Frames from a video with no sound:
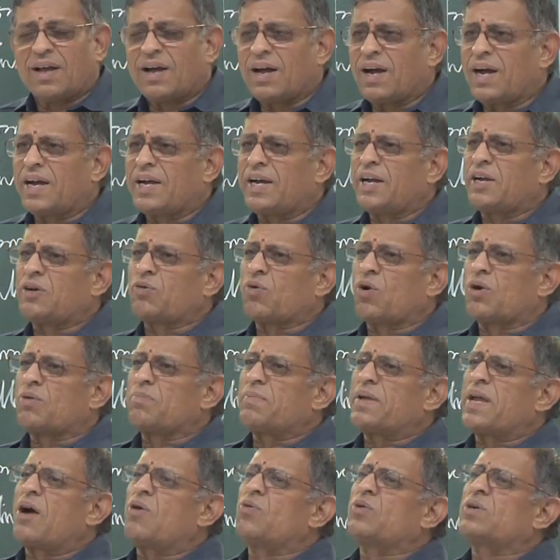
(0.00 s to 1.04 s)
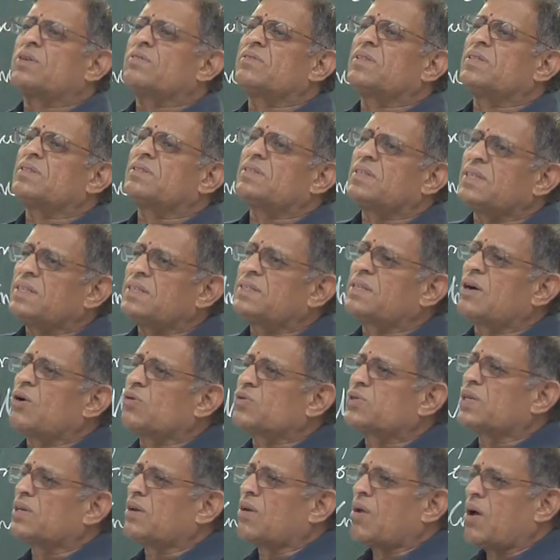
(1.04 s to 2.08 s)
And he told me, out of the
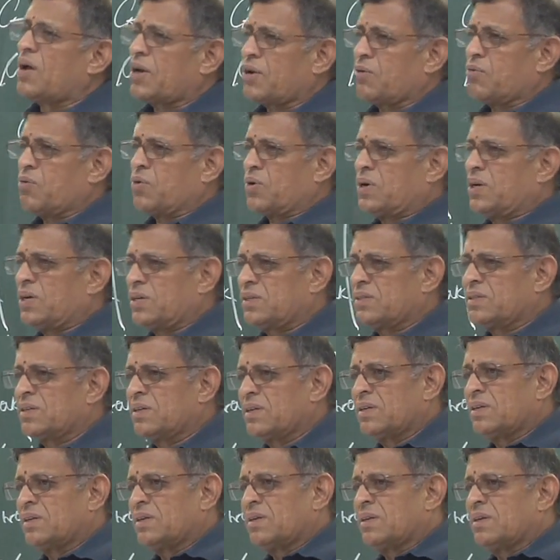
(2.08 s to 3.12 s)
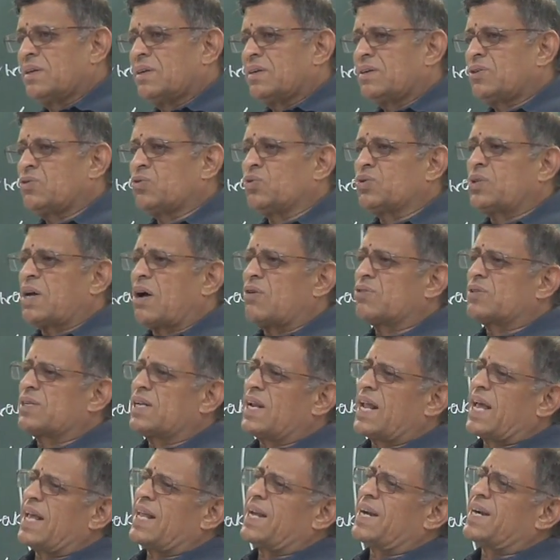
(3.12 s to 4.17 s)
3,000 lorry owners,
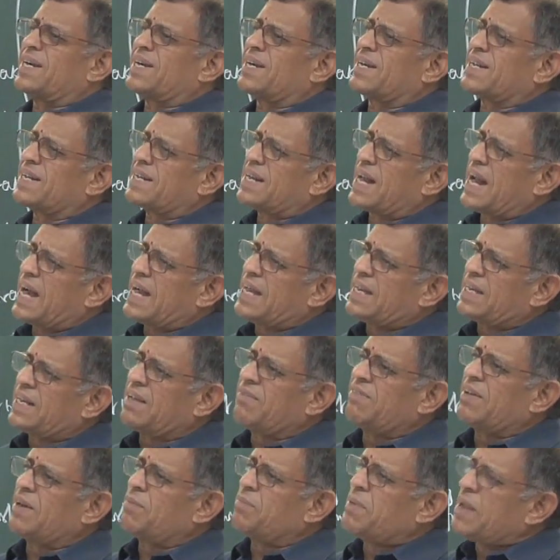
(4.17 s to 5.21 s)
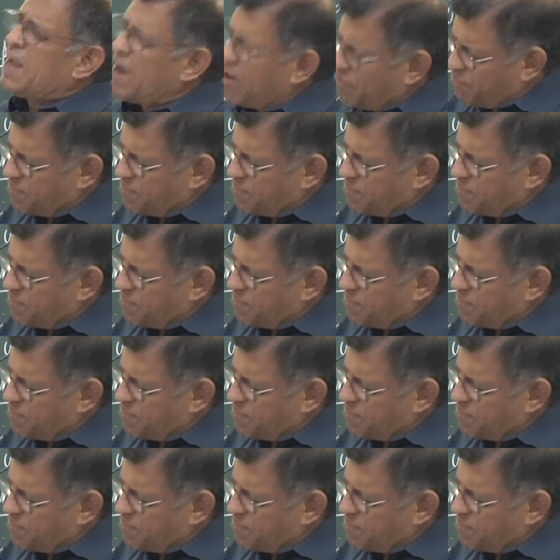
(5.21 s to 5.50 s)
2,990 will be of